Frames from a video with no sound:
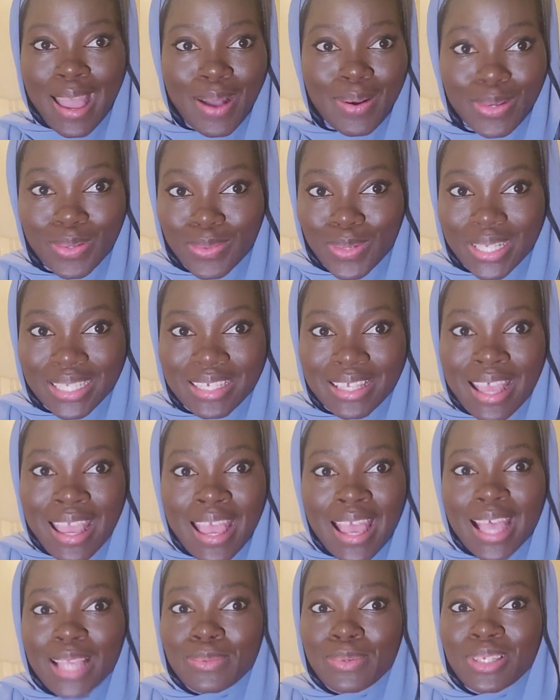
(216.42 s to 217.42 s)
I want to watch it.
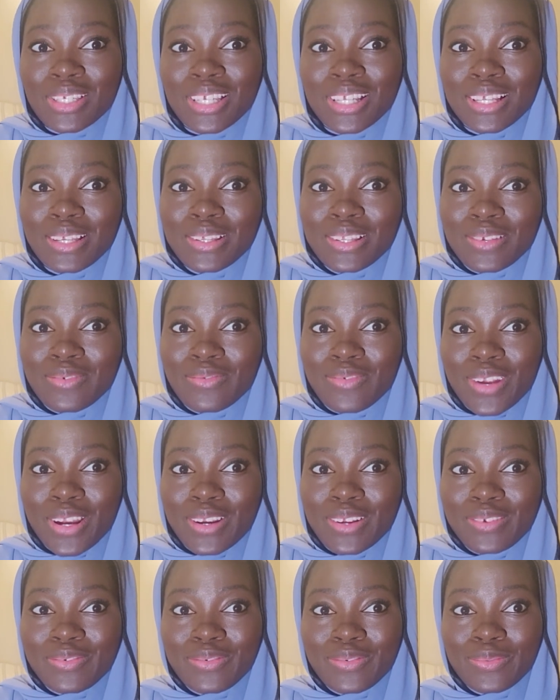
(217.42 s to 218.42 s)
Especially the
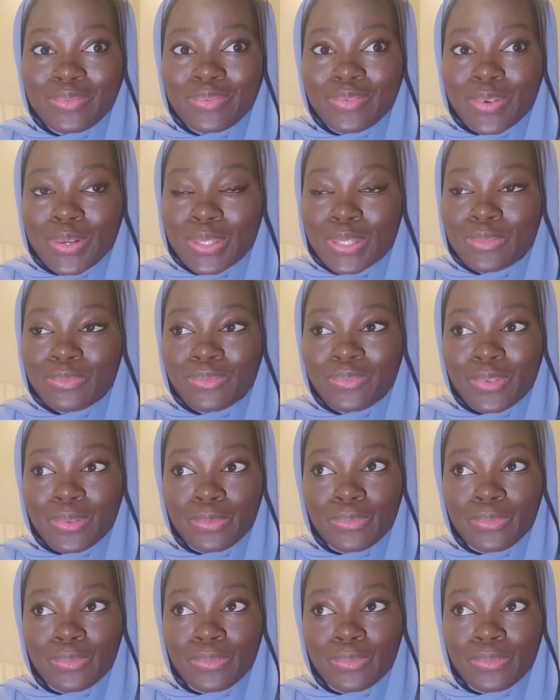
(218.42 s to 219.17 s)
very first